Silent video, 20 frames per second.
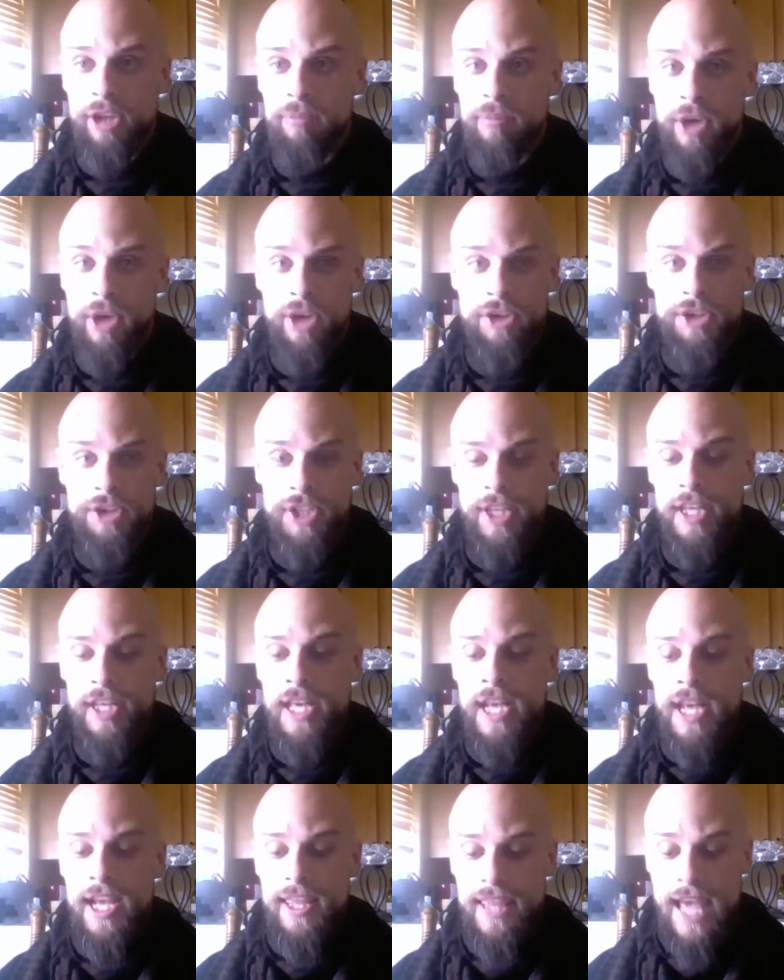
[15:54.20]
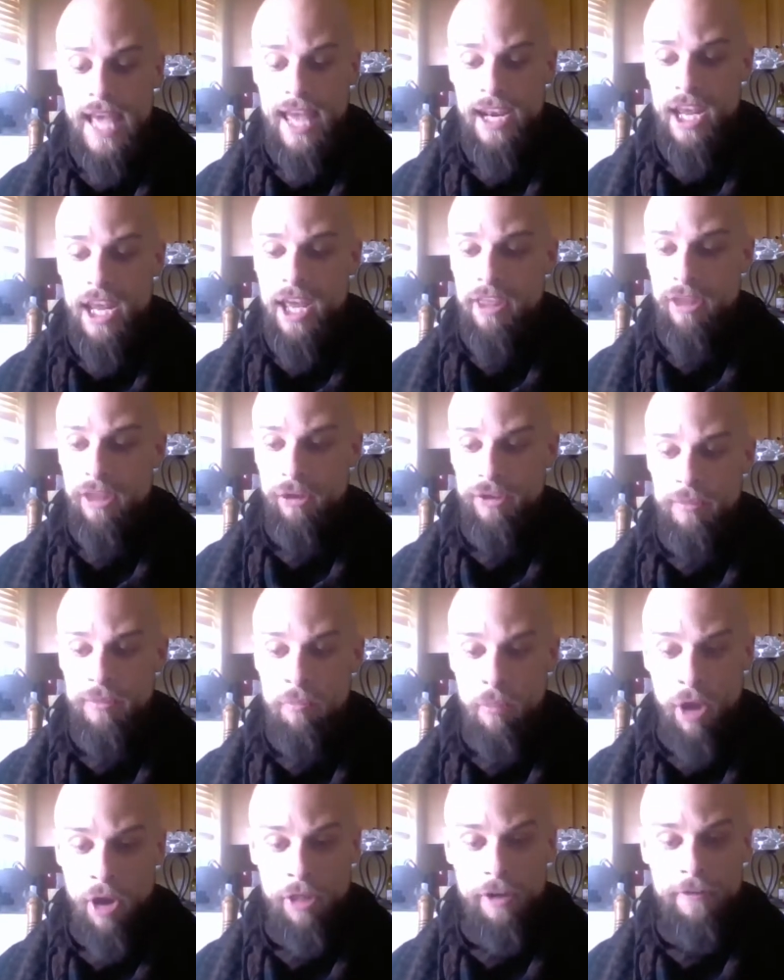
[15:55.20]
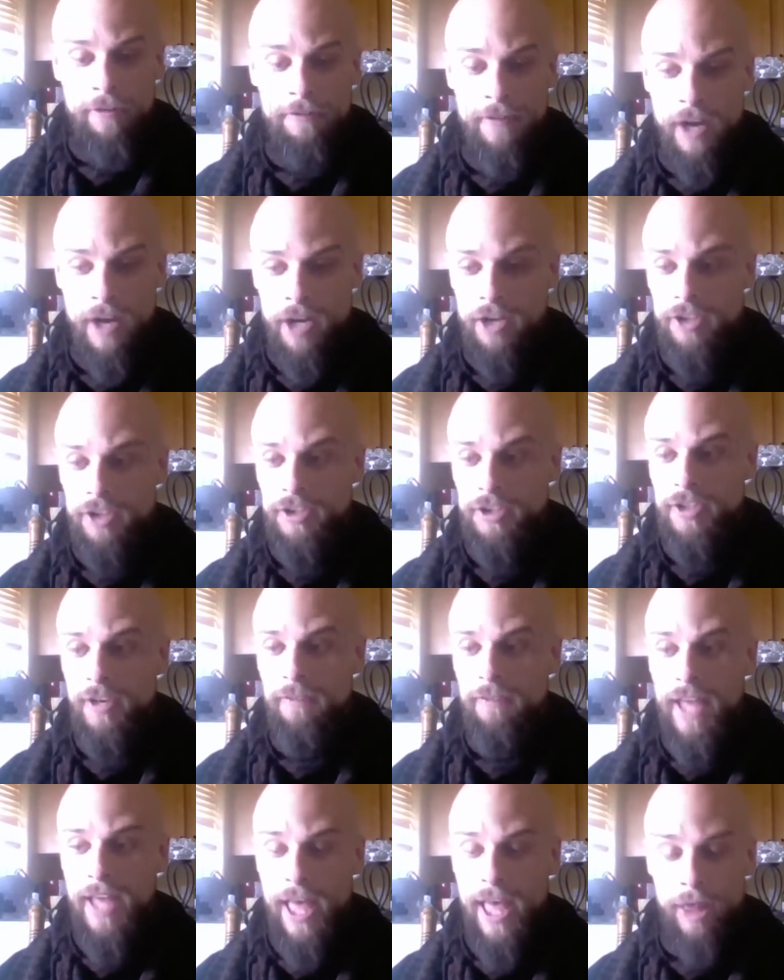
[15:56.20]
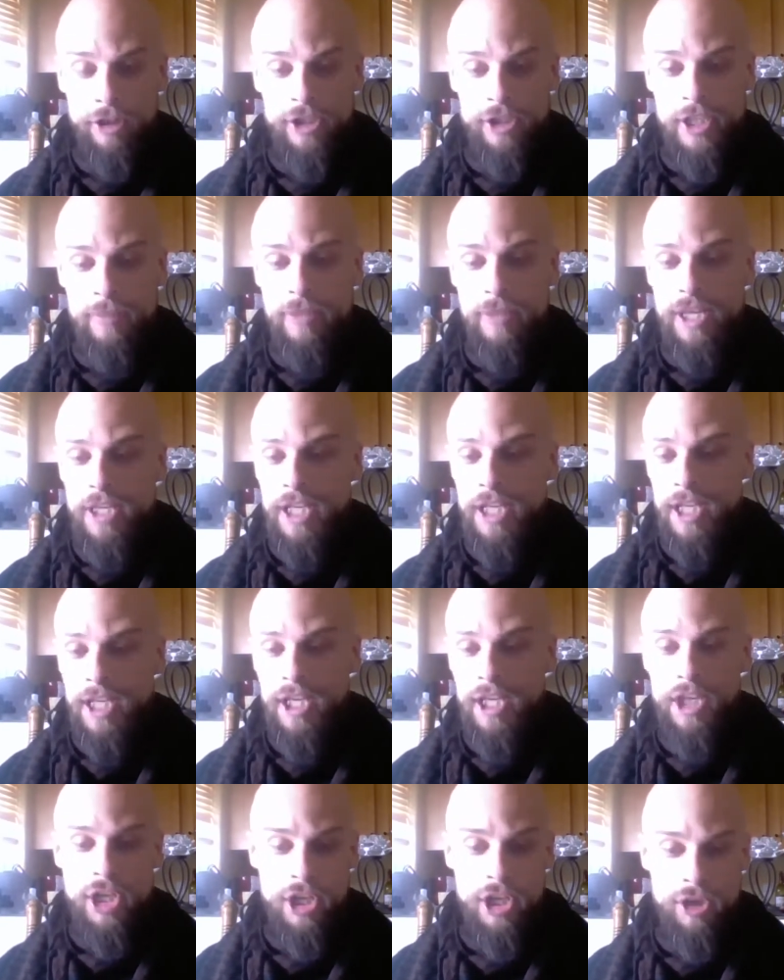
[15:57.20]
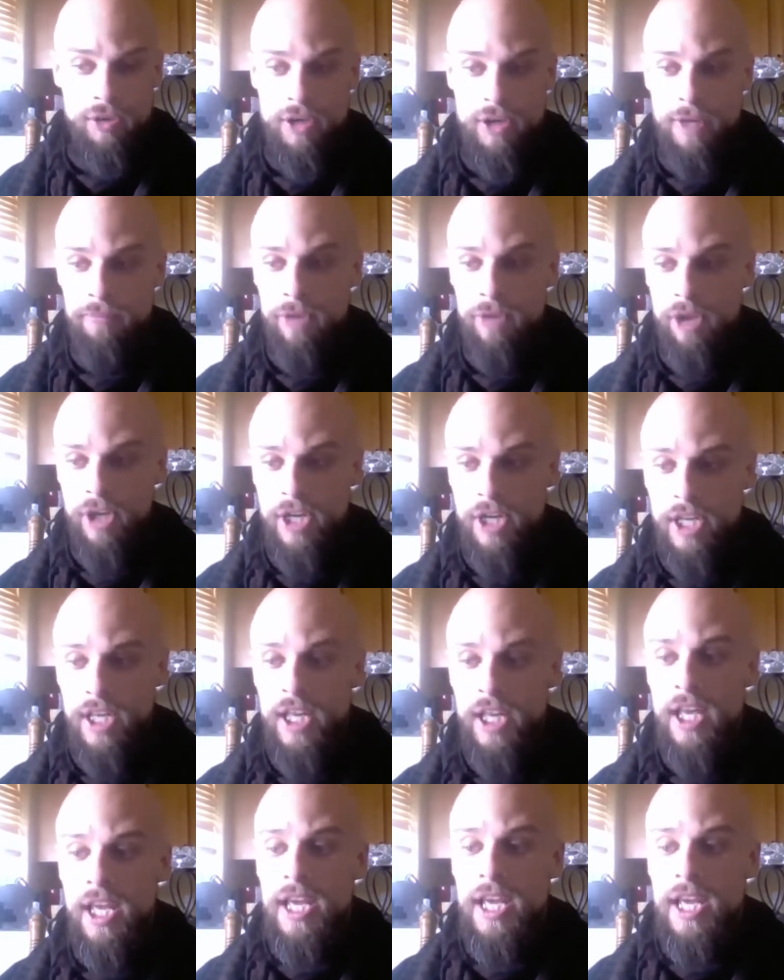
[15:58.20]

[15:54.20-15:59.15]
ill person that those motherfuckers of the LGBTQ community